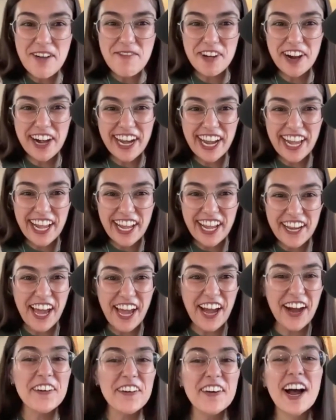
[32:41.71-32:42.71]
collaborating, you
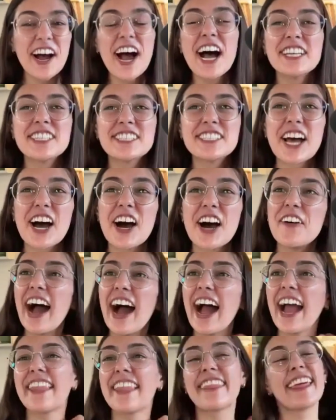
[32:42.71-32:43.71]
know? So
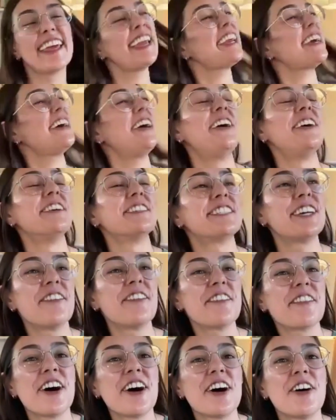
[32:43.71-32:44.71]
I think also
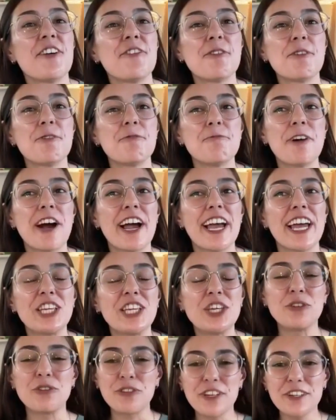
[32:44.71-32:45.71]
though, when
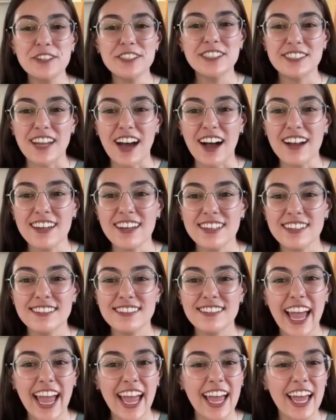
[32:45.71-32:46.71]
you feel stuck
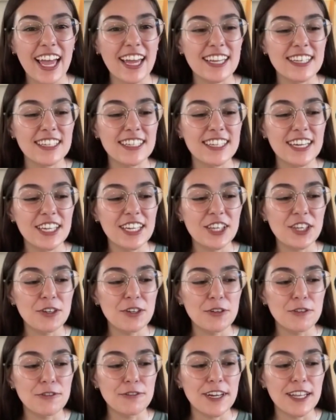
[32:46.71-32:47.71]
and you
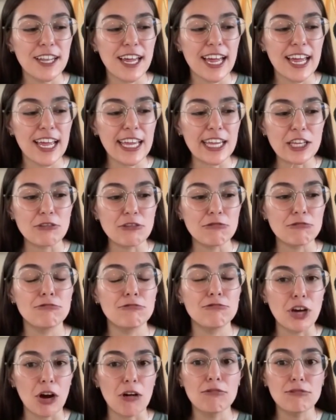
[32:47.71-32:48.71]
feel like you
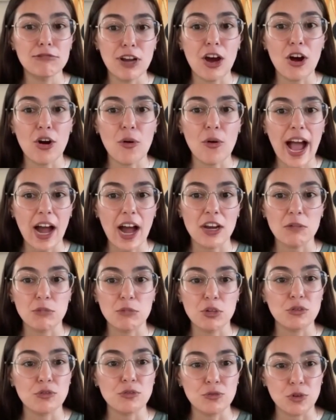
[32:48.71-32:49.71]
don't know how to
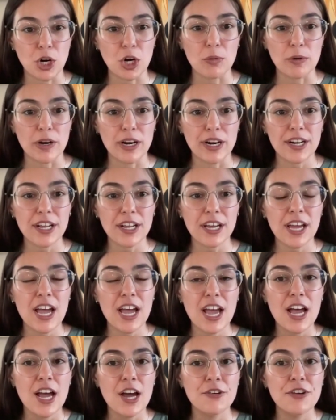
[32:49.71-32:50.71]
move forward,
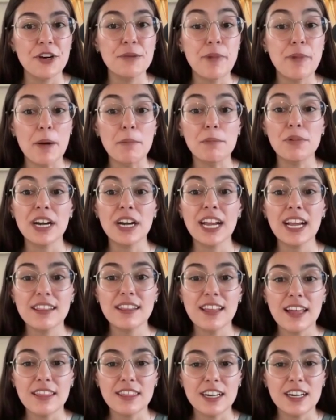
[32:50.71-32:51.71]
remembering
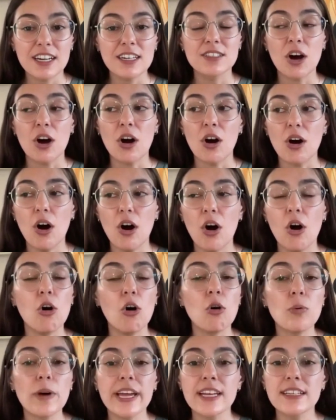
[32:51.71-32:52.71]
that there's
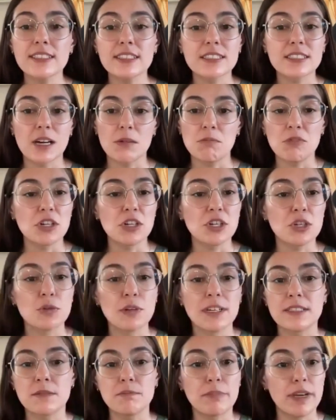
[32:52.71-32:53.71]
always someone who
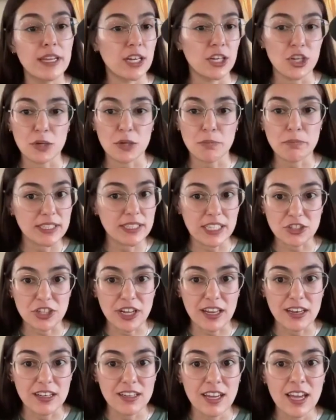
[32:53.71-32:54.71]
has been in your
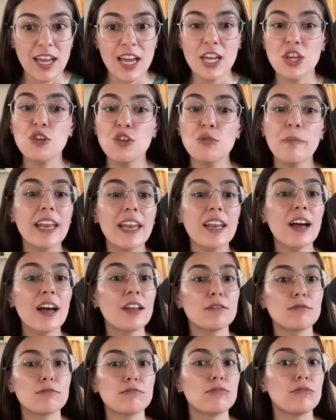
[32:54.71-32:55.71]
position. You may not
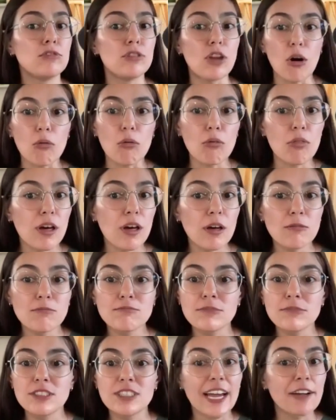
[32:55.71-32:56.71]
know
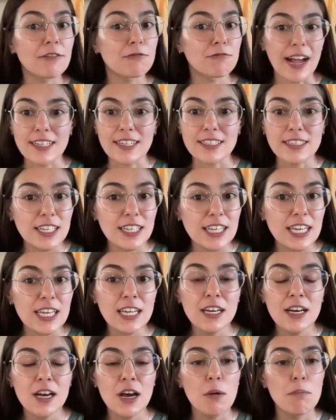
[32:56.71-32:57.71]
them directly,
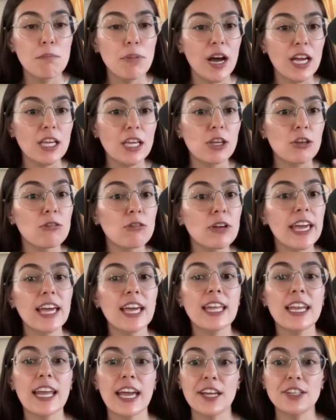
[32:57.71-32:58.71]
but you
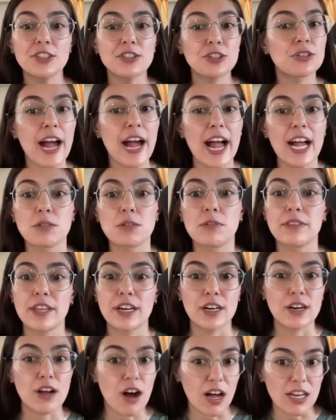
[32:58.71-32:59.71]
can interact with their
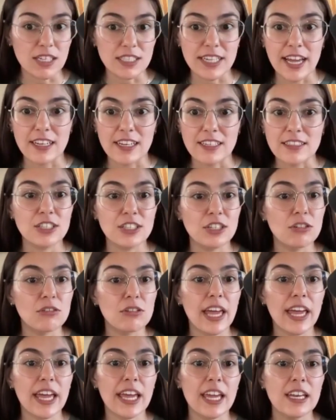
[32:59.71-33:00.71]
content. You
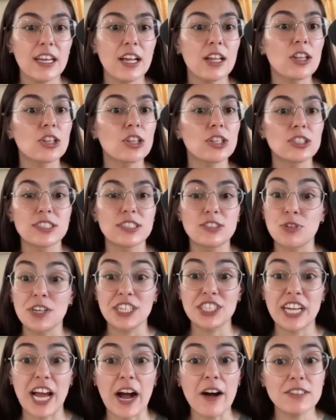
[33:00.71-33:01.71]
can
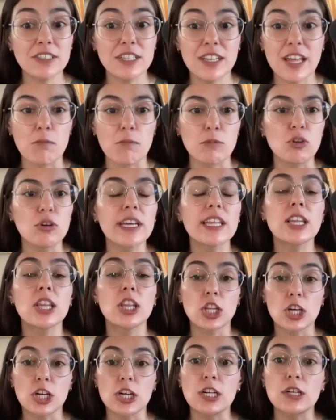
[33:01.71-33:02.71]
reach out to them. You can
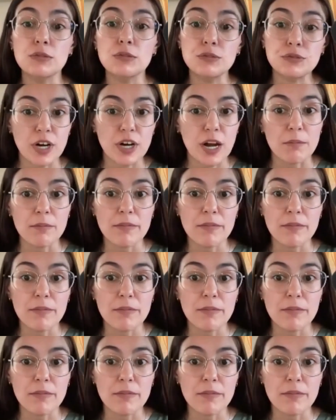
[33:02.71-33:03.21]
learn from